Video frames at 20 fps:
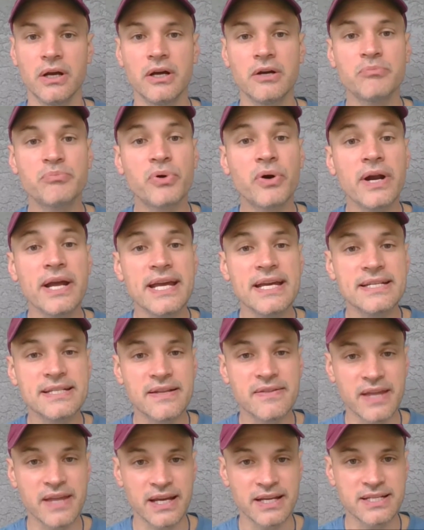praise
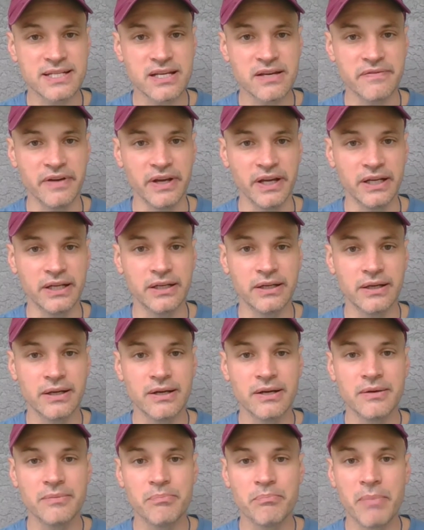and thanksgiving
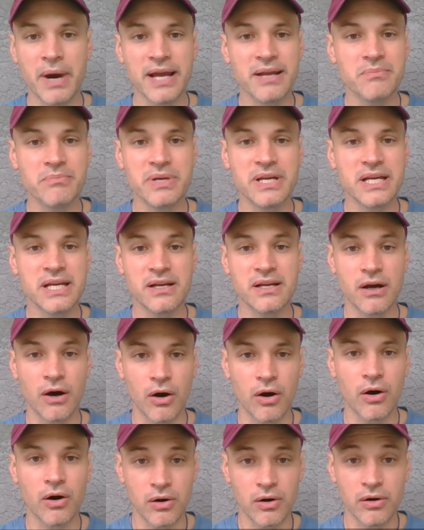might be
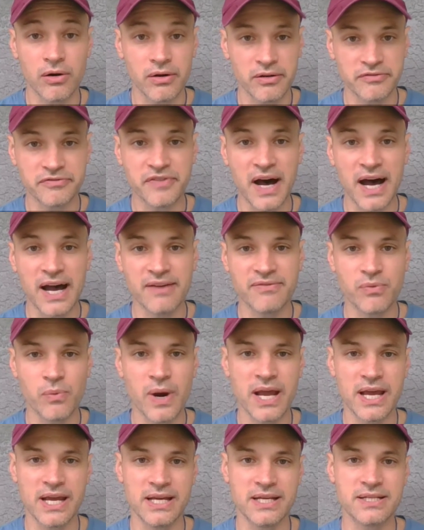all five
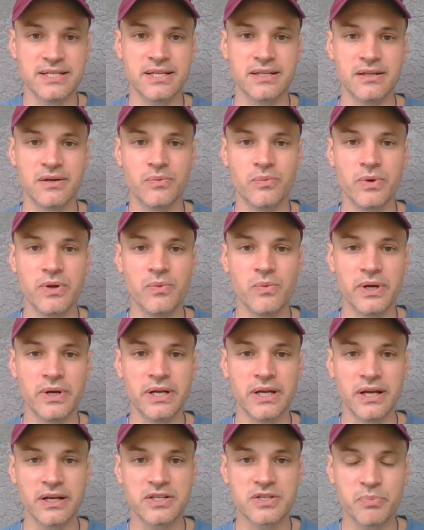ways that we
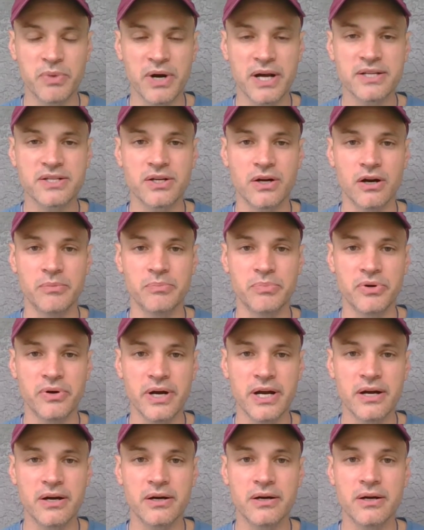would express our
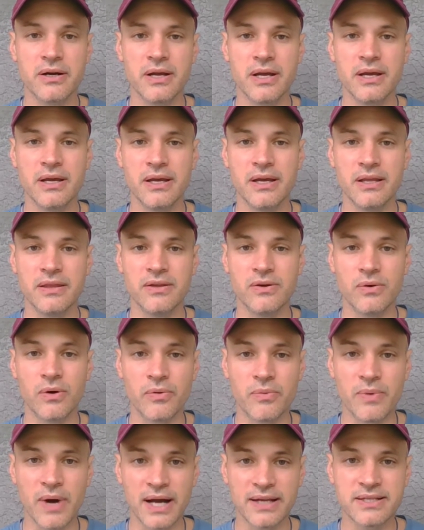prayer in the
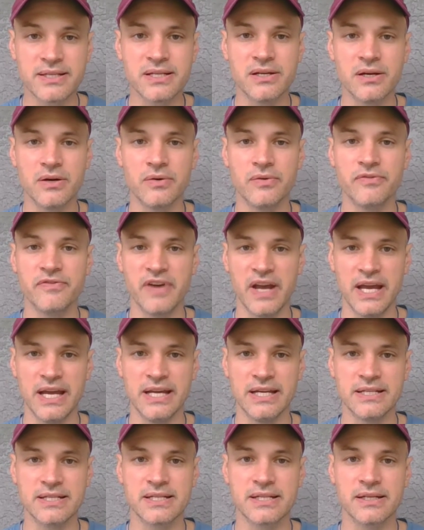oratio
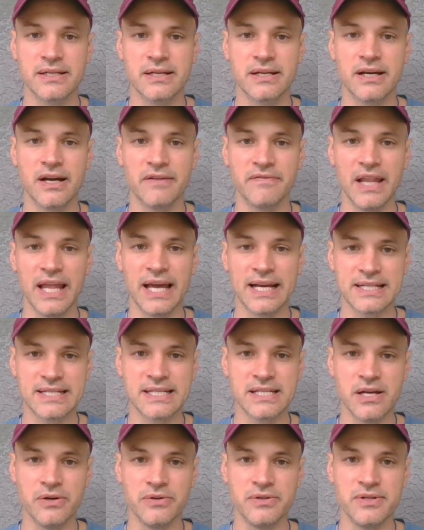phase of Lectio